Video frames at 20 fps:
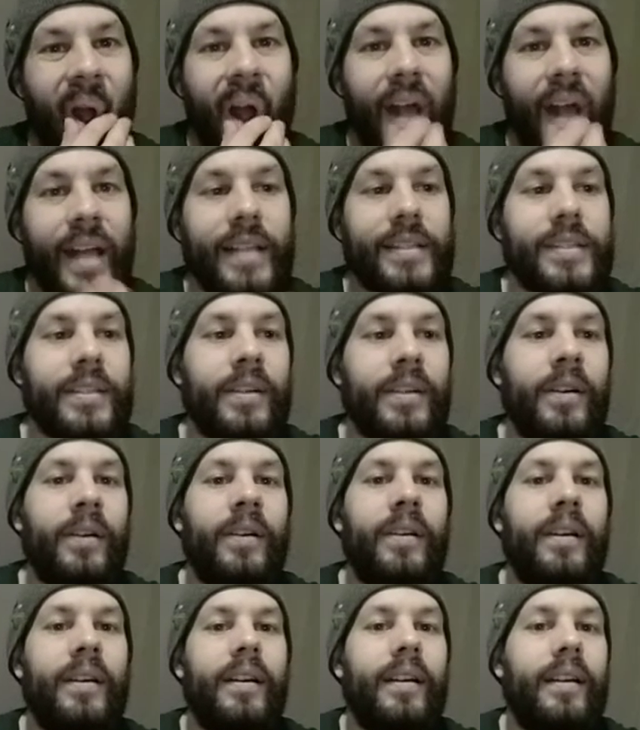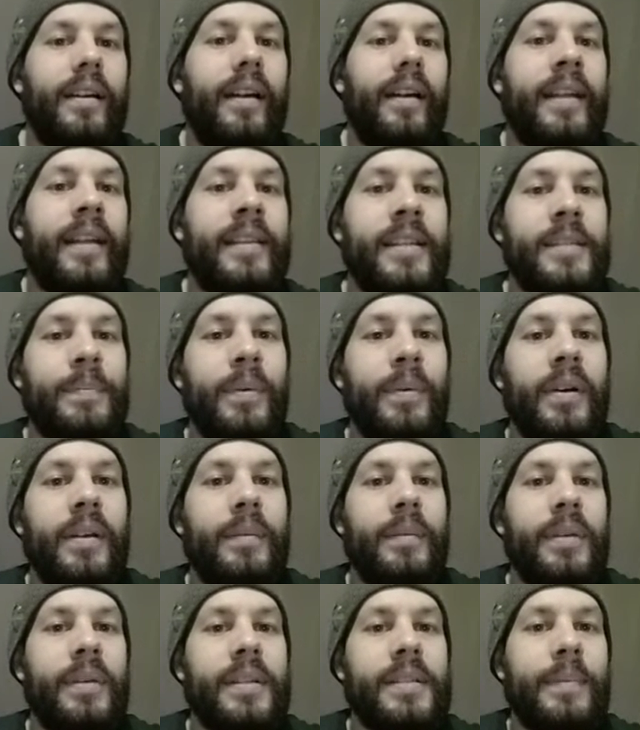So at this point,
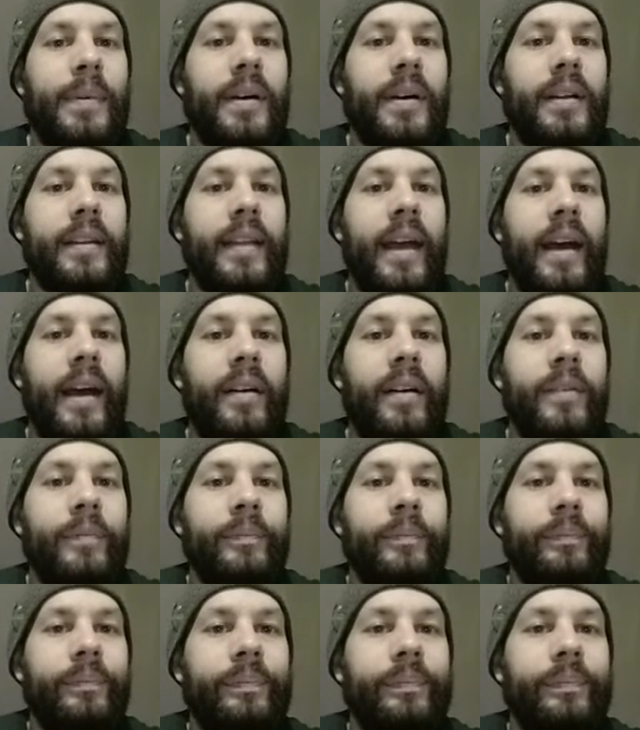he brings a pawn down.